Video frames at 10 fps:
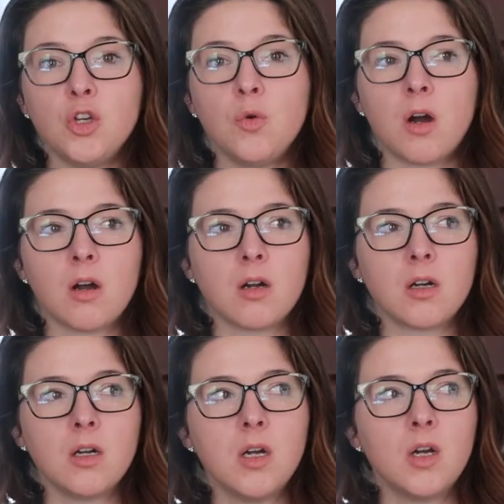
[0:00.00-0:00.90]
you
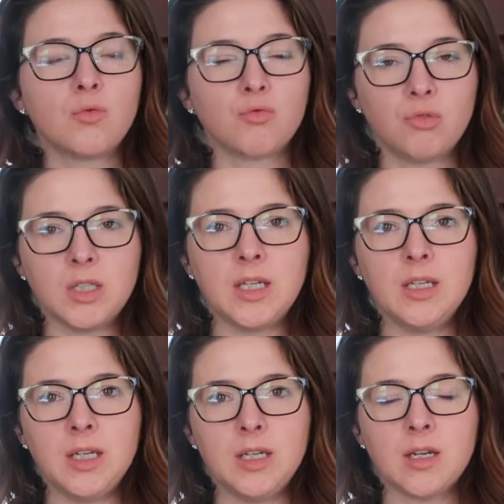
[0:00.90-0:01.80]
are really
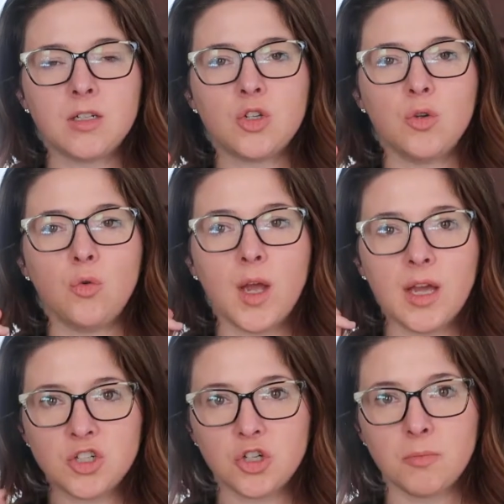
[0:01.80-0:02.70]
needing to
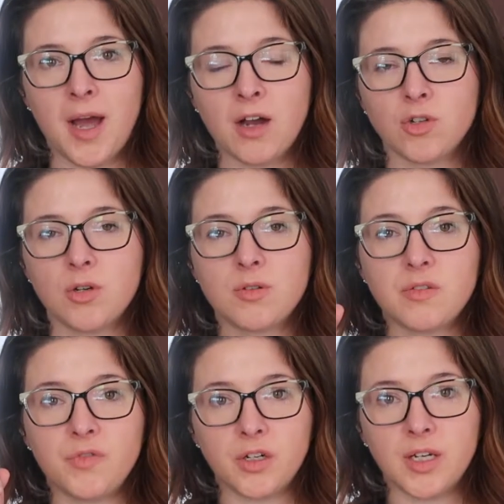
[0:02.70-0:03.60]
hit your
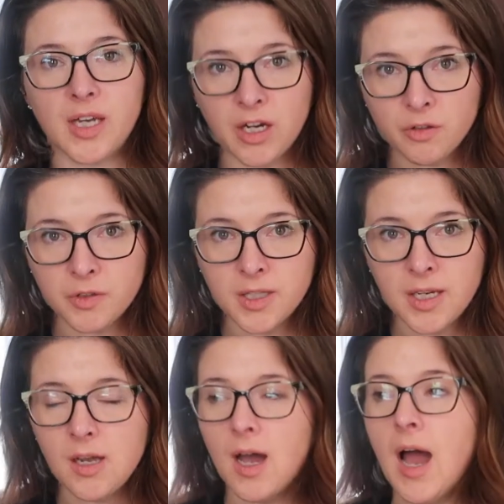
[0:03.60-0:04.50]
macros very
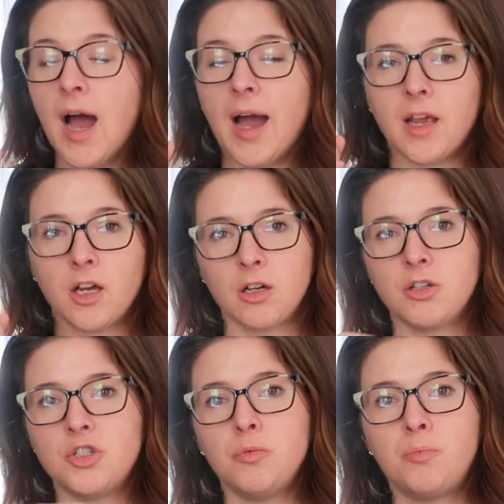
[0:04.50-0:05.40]
carefully, I
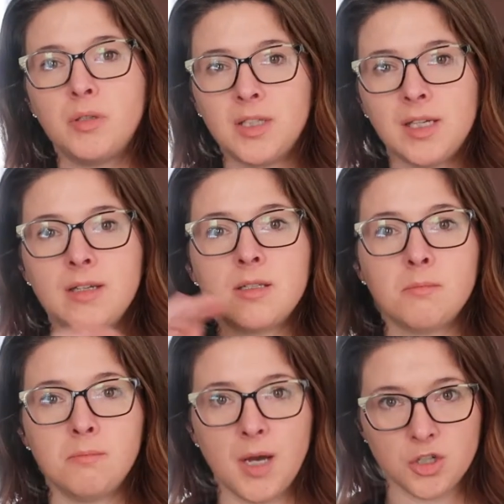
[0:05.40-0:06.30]
encourage you,
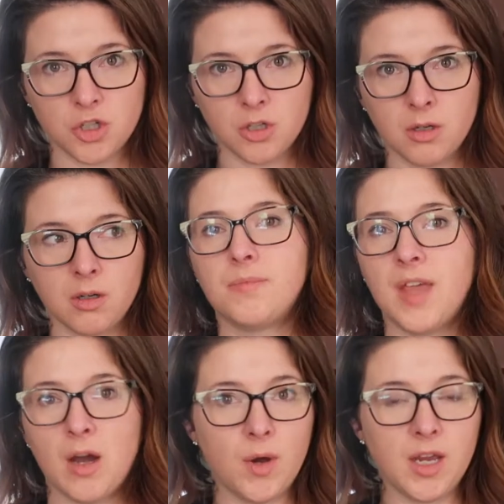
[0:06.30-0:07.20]
please measure.
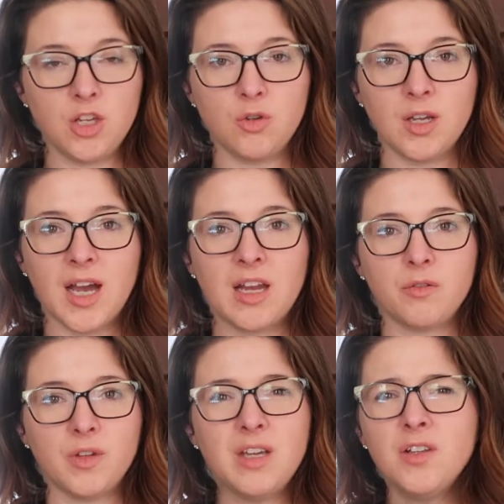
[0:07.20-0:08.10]
That way you can kind
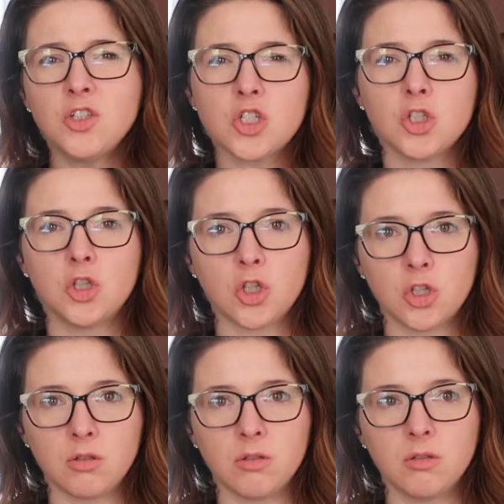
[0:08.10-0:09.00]
of even just
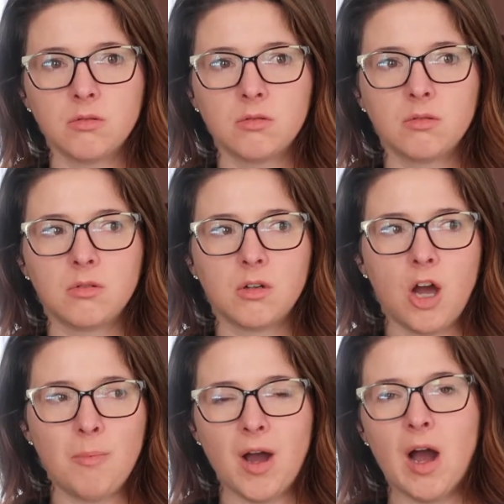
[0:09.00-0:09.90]
learn
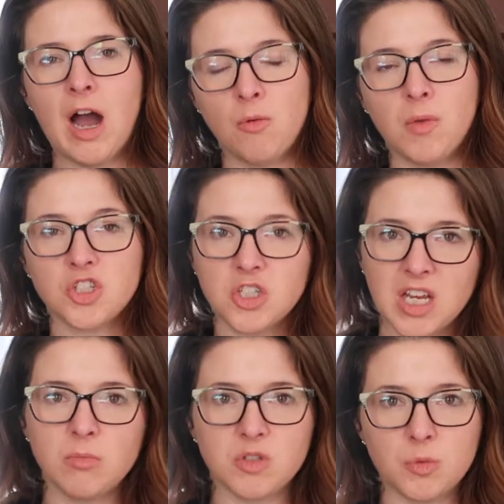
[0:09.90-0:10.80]
about how much a
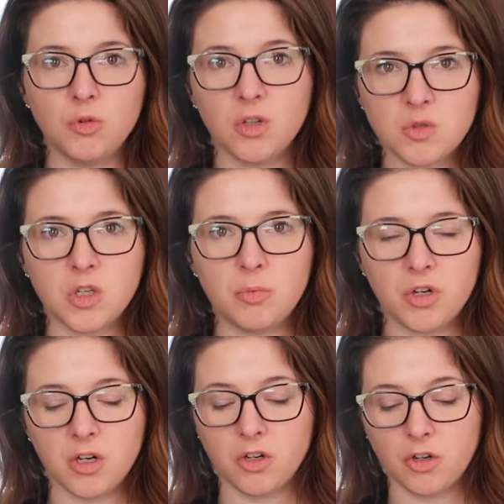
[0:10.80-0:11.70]
tablespoon looks when you
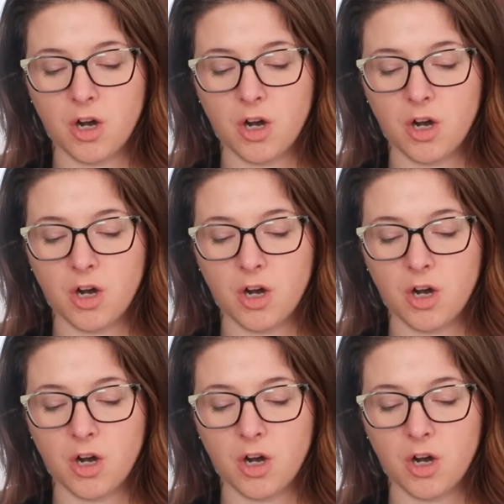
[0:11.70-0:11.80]
put it in your